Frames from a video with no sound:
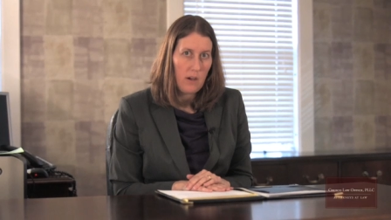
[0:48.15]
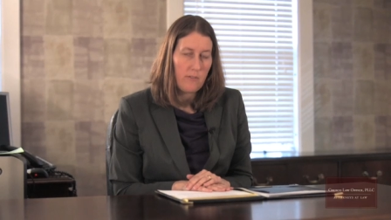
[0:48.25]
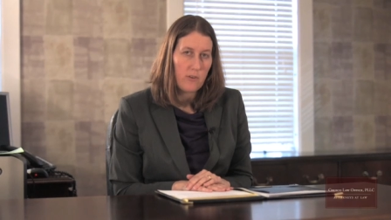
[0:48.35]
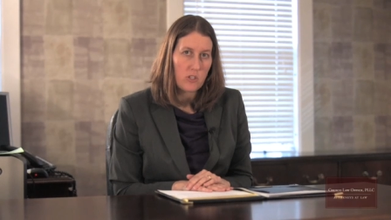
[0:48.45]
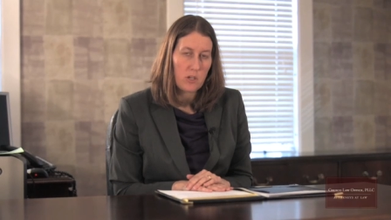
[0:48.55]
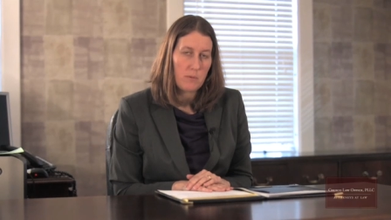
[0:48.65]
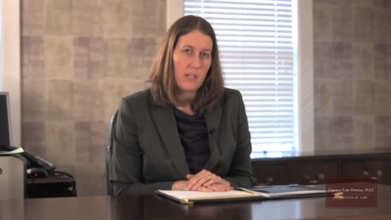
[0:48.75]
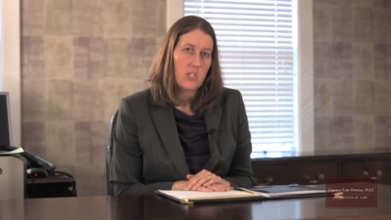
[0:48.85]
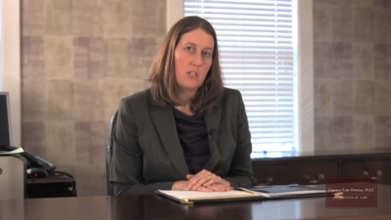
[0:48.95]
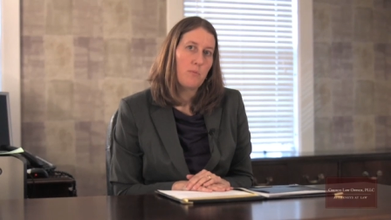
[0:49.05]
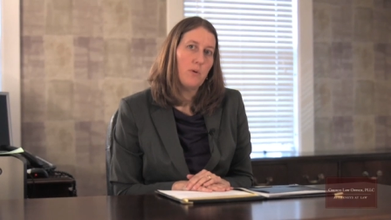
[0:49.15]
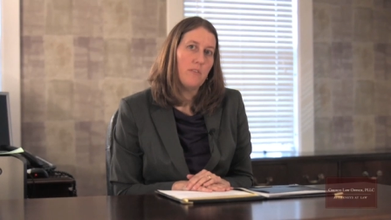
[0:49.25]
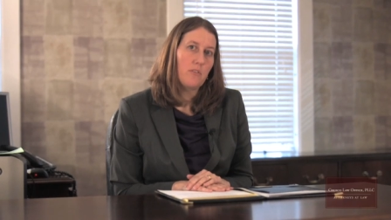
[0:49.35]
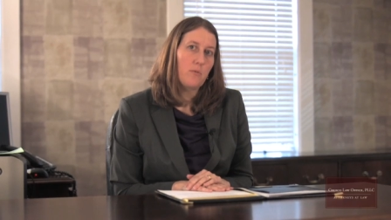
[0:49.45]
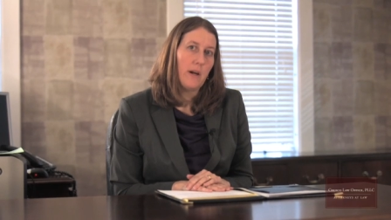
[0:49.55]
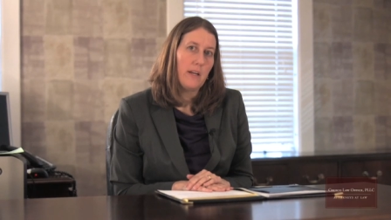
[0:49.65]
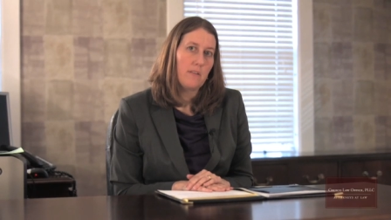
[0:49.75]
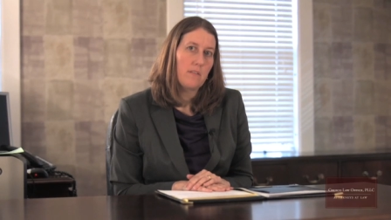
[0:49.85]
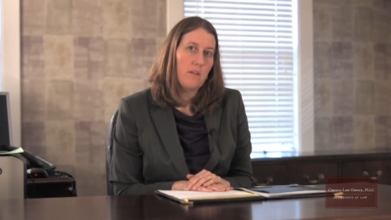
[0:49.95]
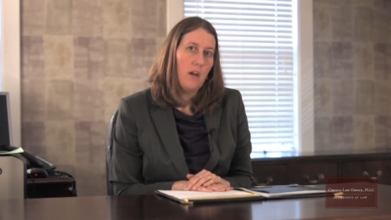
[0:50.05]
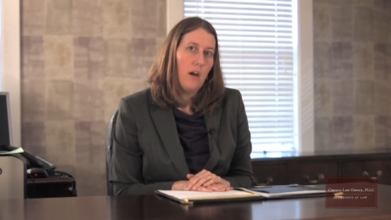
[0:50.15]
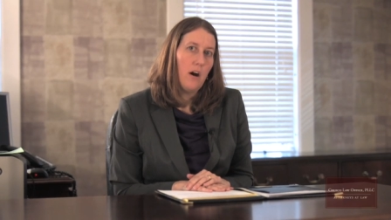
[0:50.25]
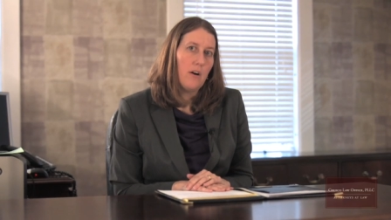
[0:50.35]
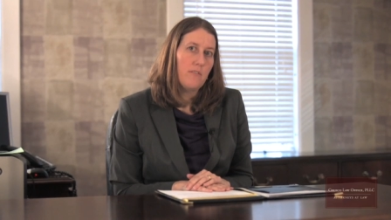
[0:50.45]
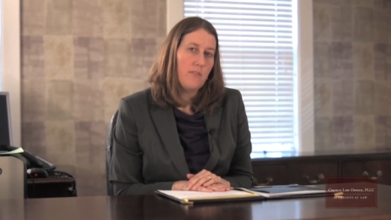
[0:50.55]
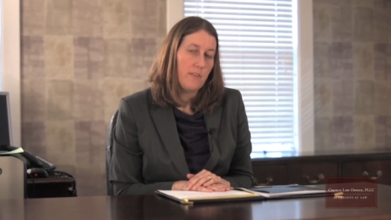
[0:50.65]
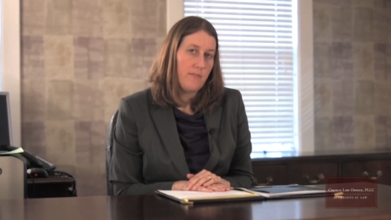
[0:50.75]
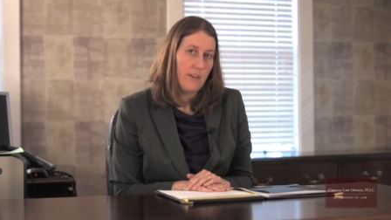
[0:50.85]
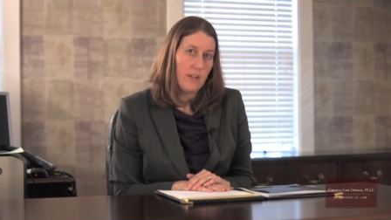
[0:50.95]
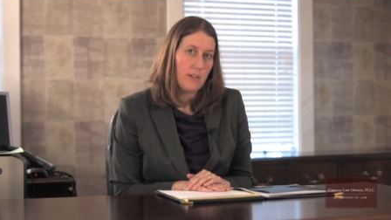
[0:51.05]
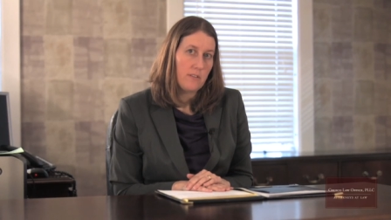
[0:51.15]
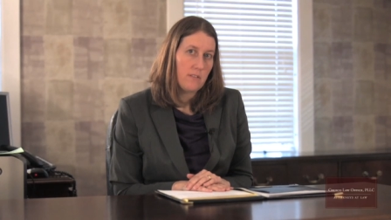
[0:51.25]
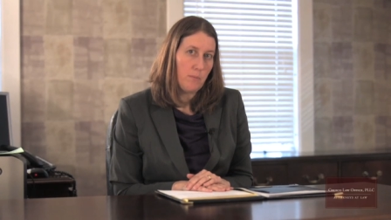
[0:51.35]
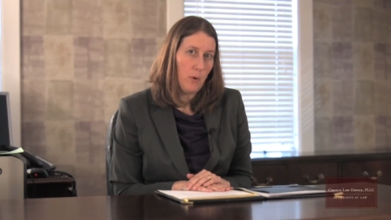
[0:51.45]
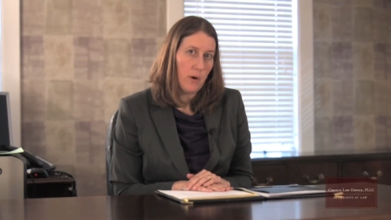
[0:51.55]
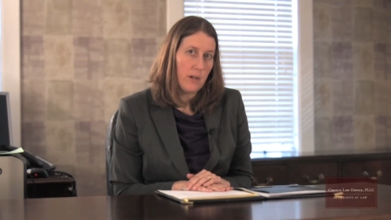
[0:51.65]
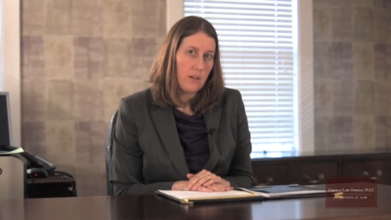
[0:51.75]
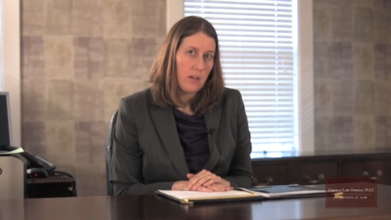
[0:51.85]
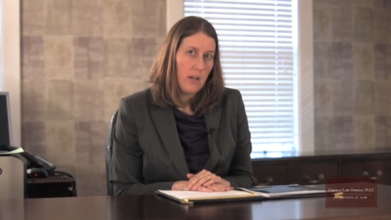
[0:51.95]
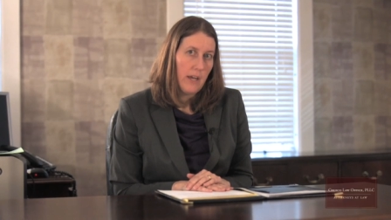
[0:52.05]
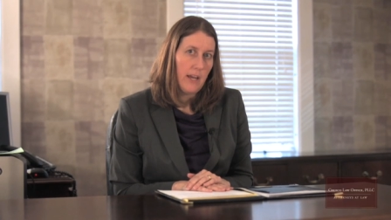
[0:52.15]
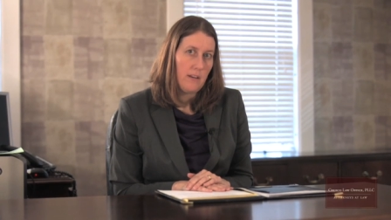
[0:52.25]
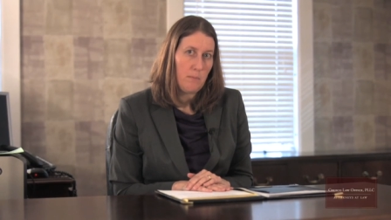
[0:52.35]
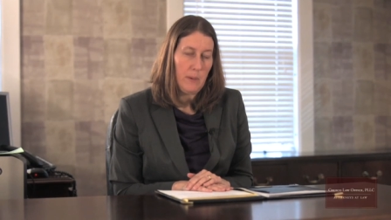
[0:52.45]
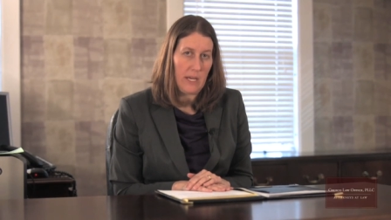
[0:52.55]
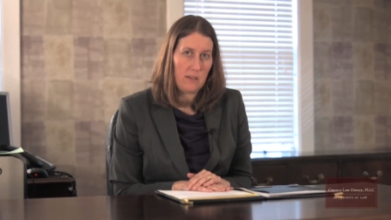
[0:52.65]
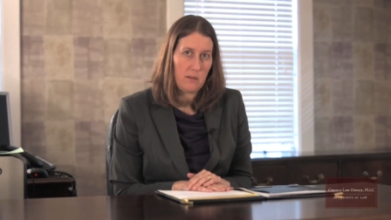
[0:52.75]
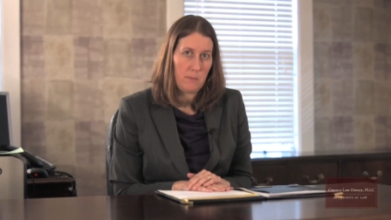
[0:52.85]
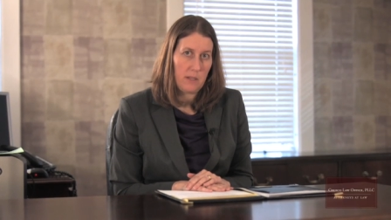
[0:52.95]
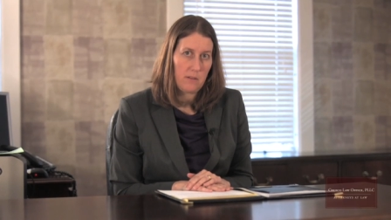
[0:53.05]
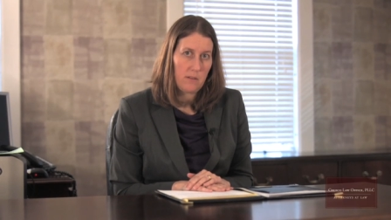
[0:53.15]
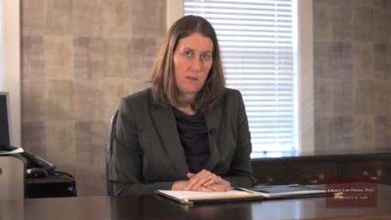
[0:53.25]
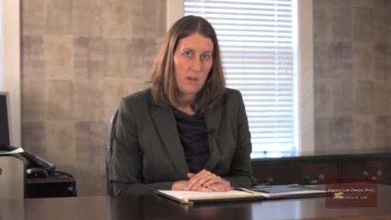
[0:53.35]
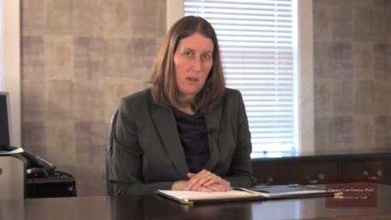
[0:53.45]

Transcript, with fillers: for termination of parental rights are the failure to support and abandonment.